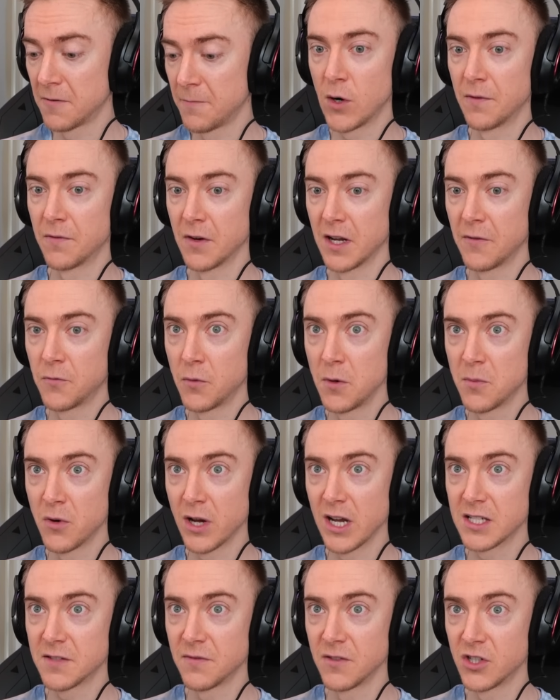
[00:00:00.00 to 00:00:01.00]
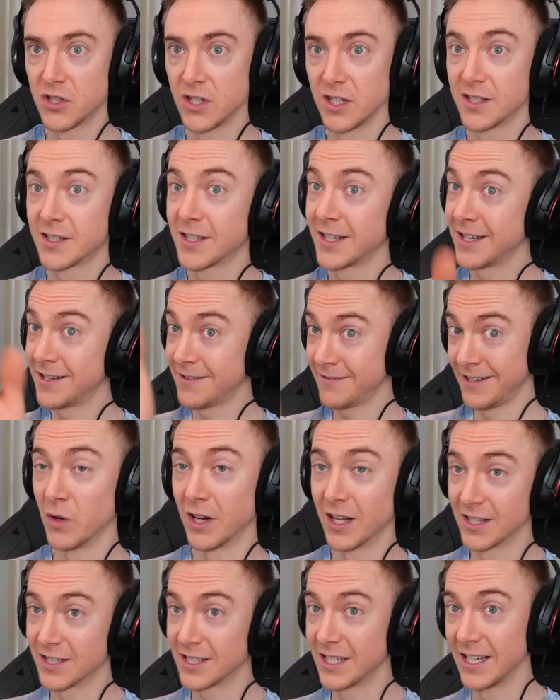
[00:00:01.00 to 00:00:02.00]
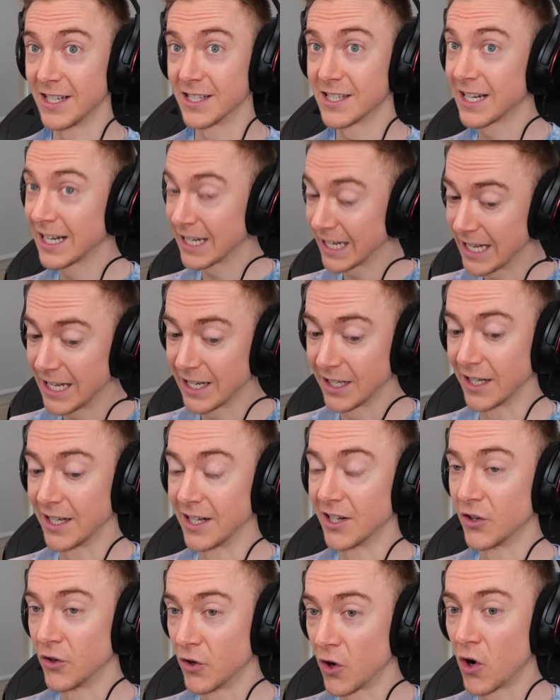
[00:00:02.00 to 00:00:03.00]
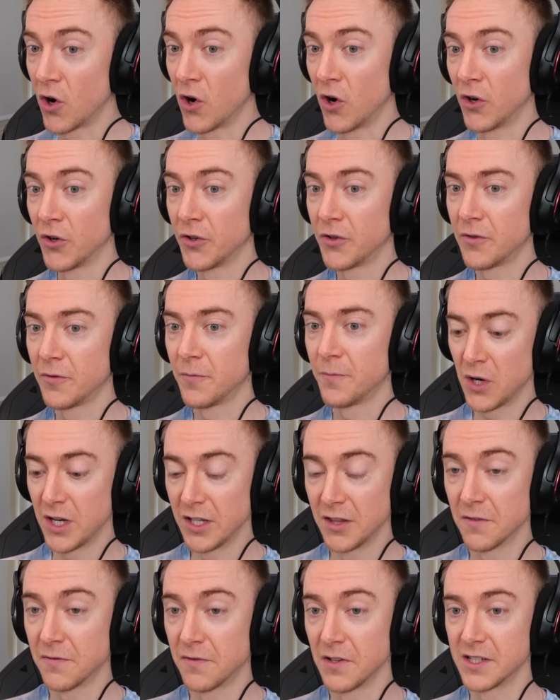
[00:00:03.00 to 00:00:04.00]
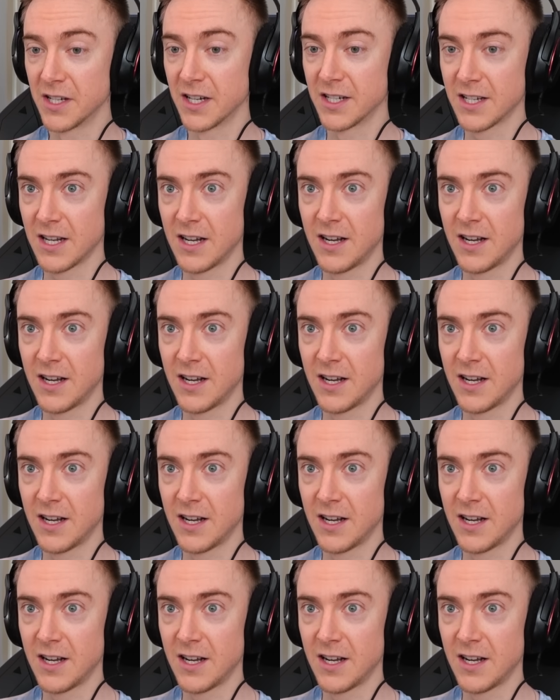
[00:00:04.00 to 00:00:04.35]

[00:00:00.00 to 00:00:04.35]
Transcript: However, if we put S V cheats in, we can see it's clearly not on. Put in the physics